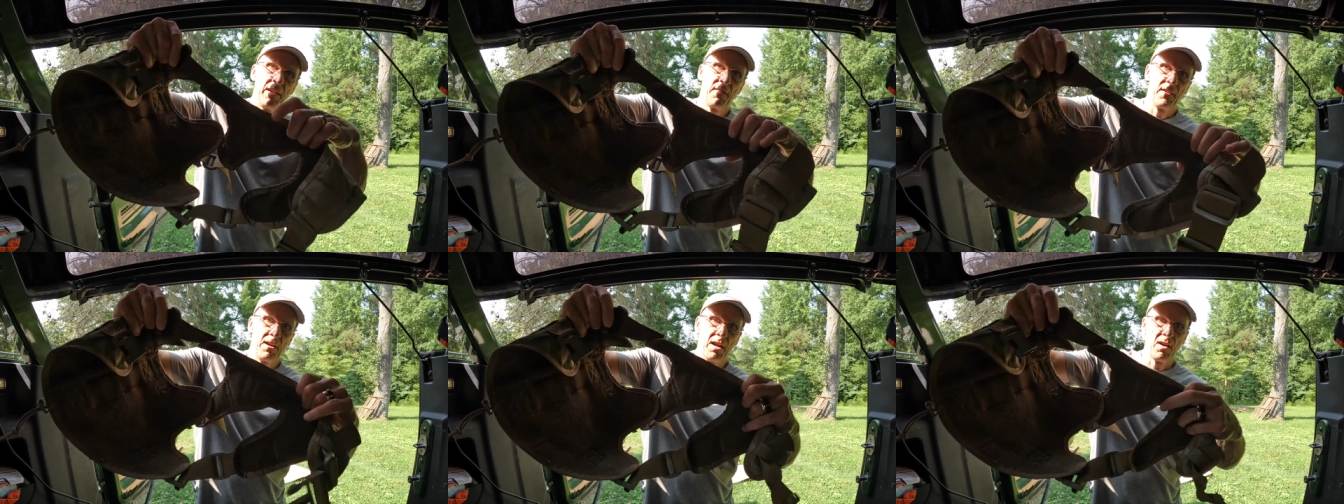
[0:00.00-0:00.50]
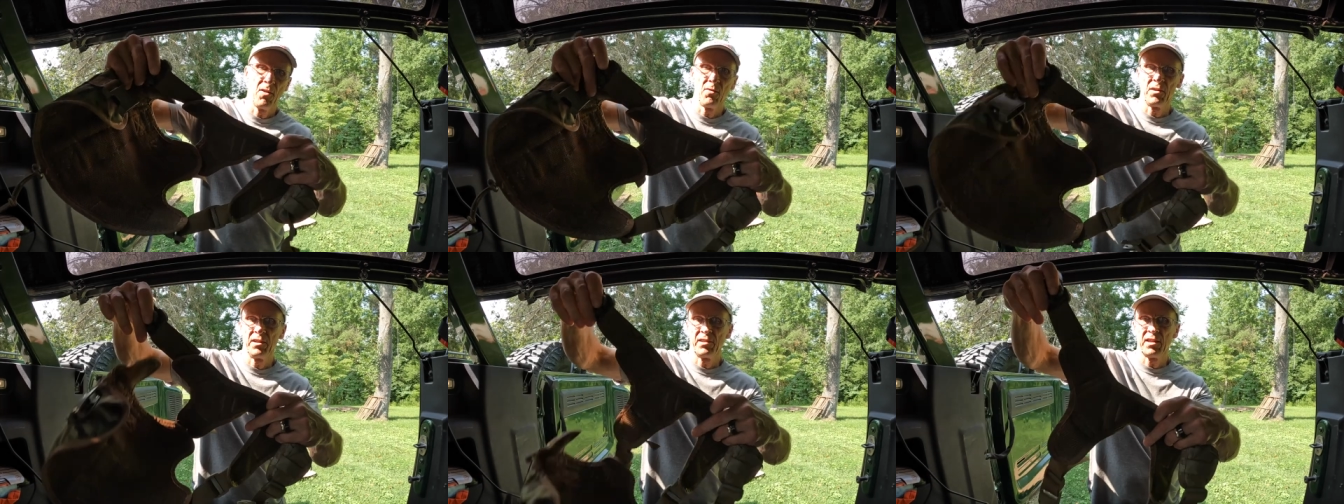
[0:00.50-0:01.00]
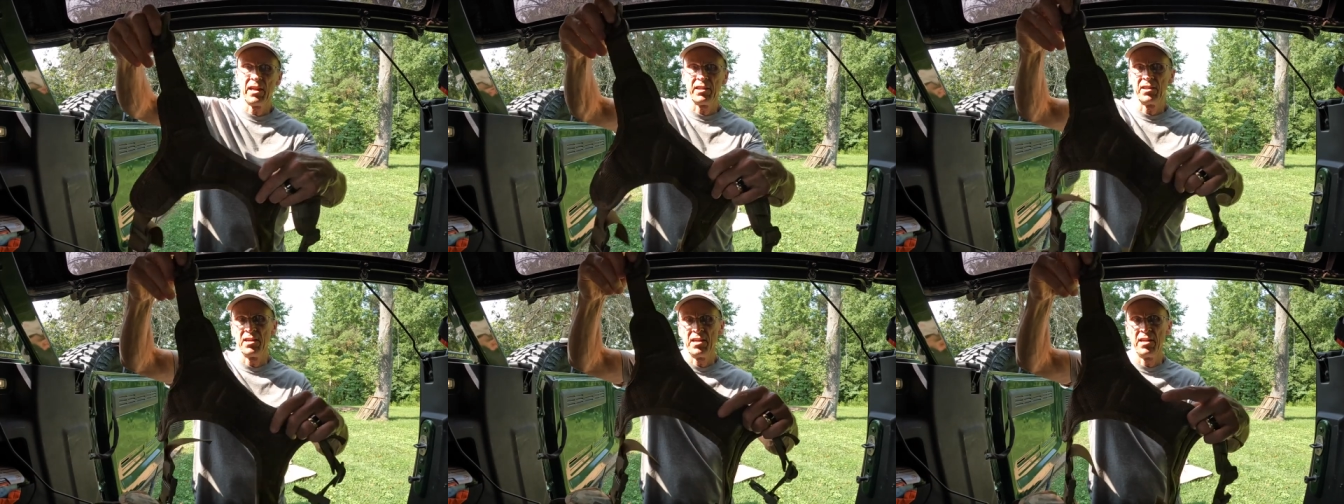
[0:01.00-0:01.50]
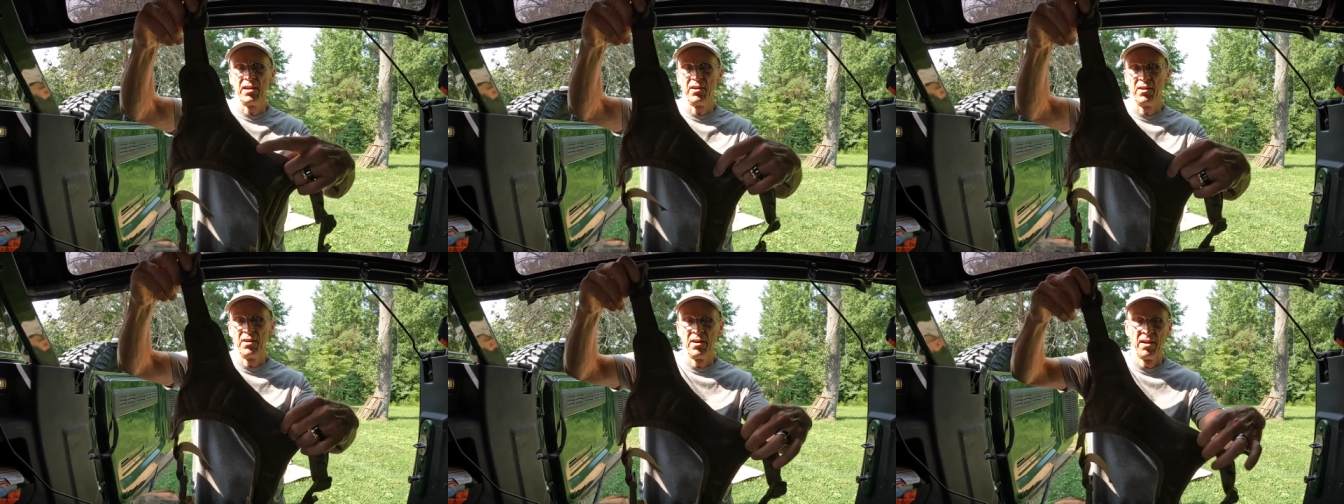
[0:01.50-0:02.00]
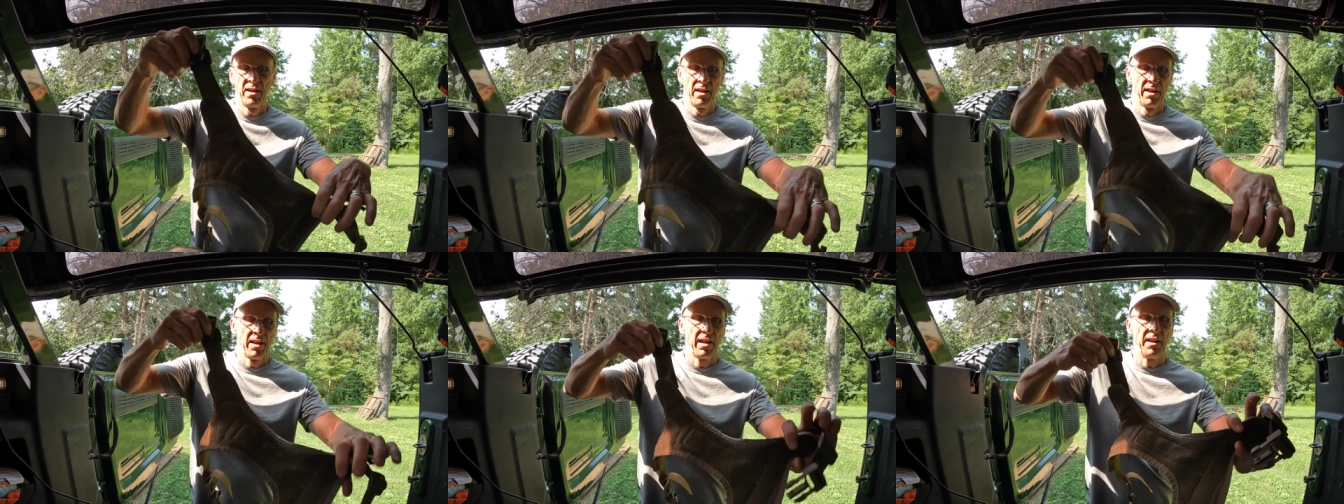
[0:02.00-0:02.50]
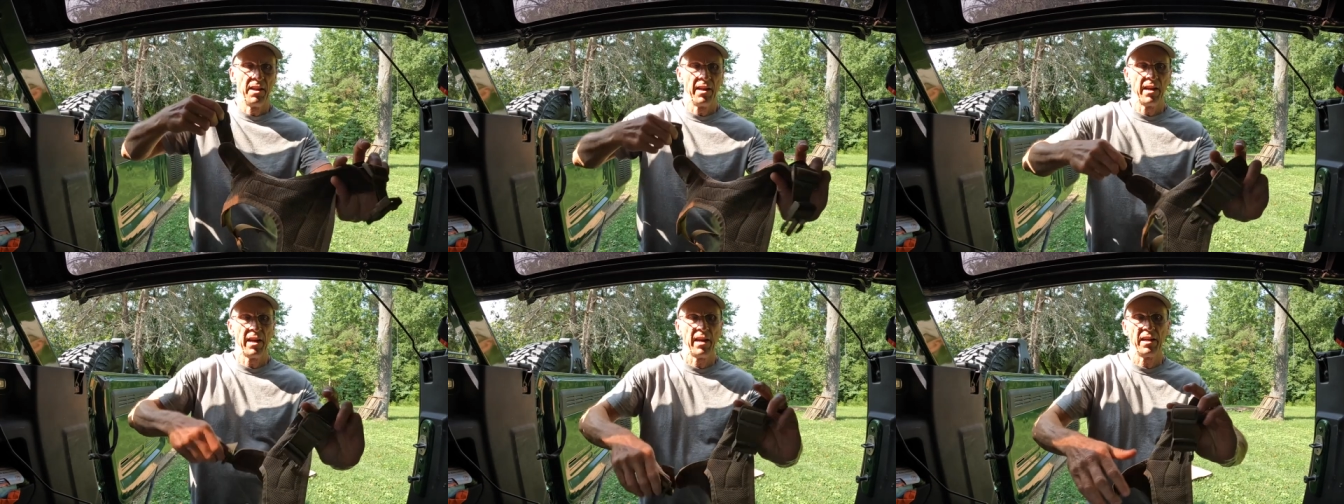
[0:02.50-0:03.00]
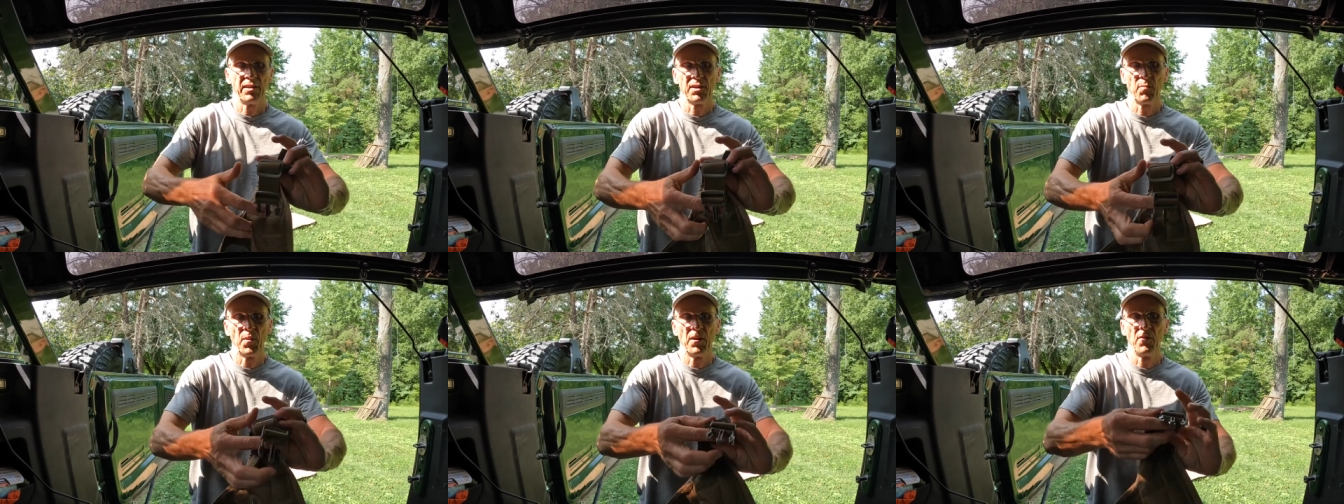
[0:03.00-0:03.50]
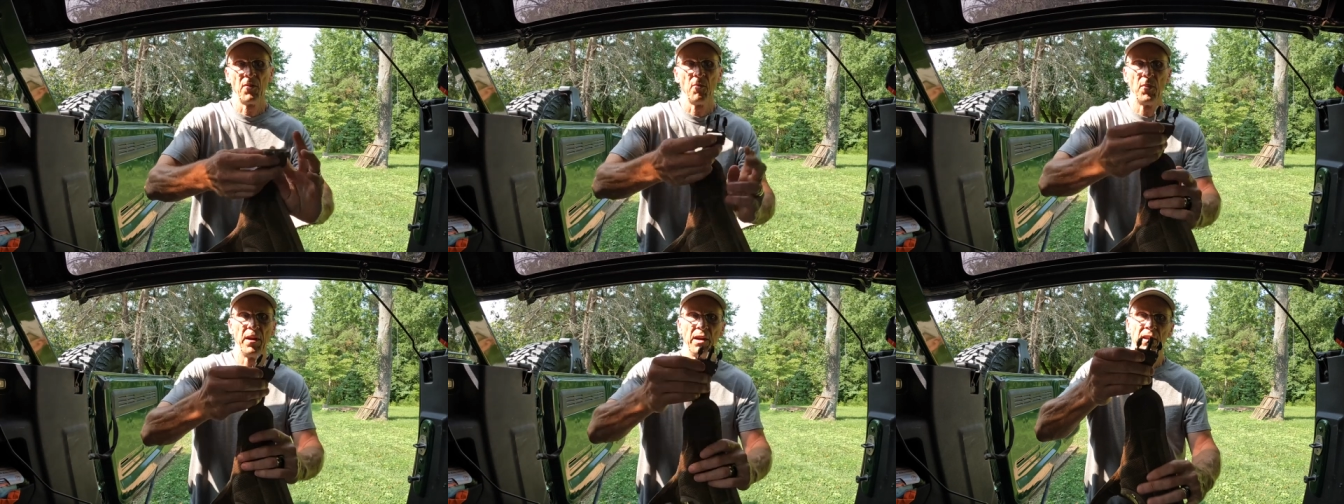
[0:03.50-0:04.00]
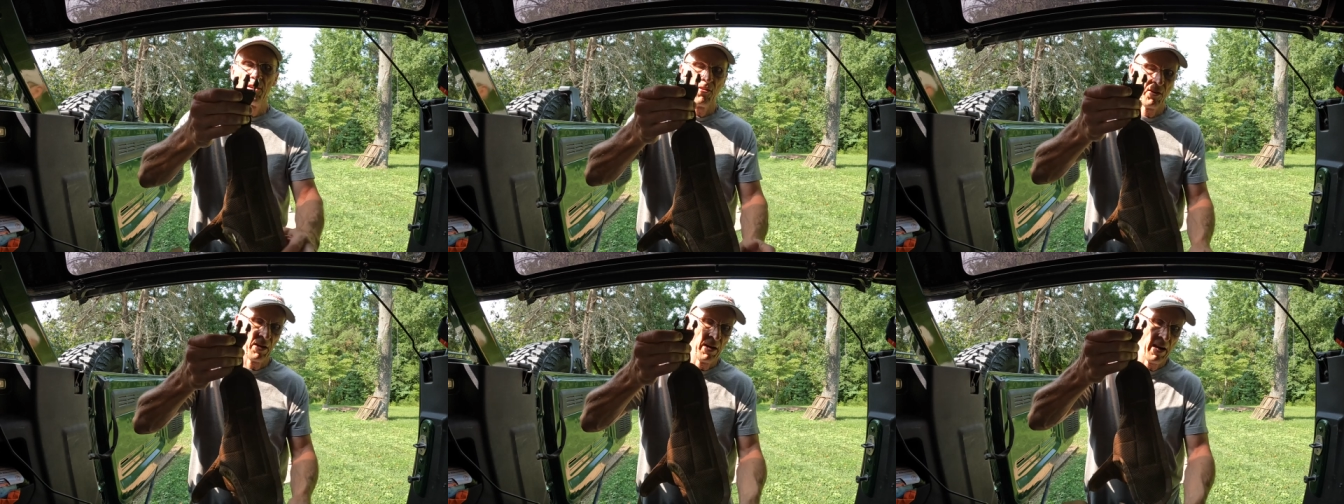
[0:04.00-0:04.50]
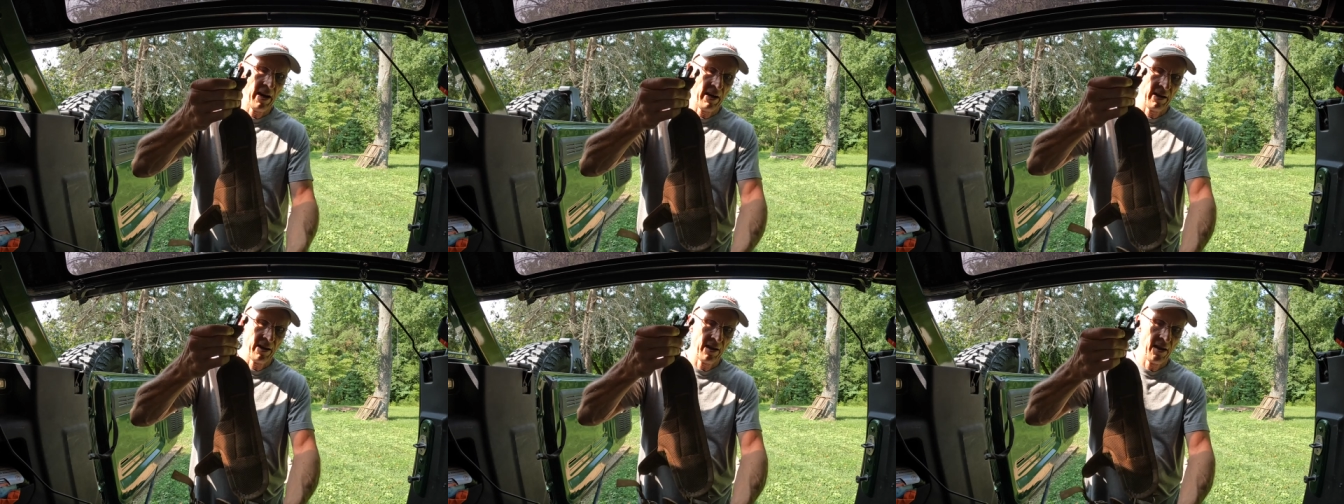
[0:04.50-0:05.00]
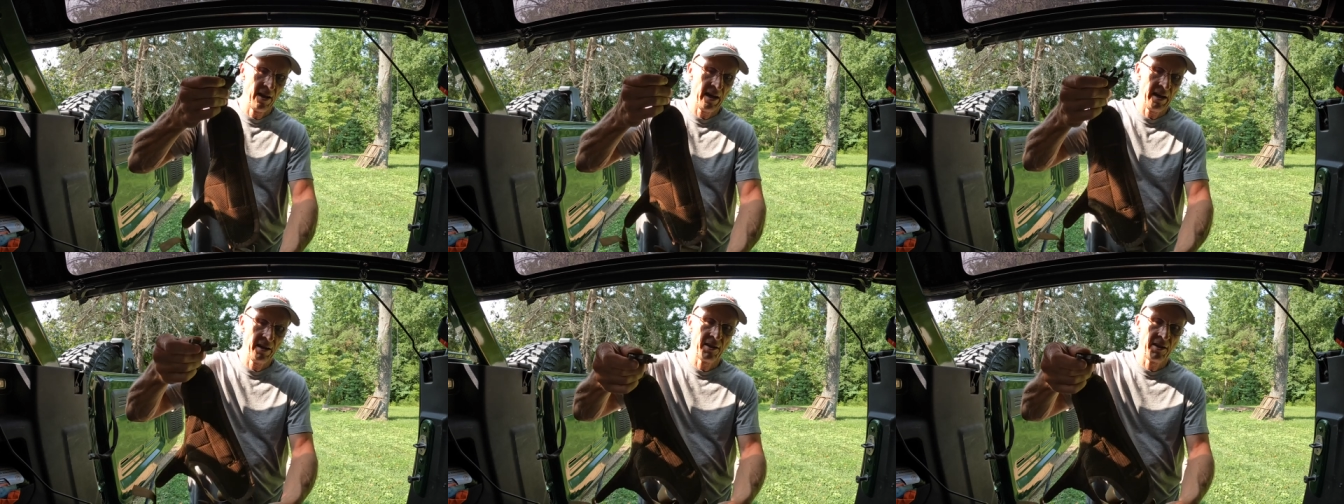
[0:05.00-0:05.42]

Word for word: of the dog, this section here, and then it has up under the belly, you connect these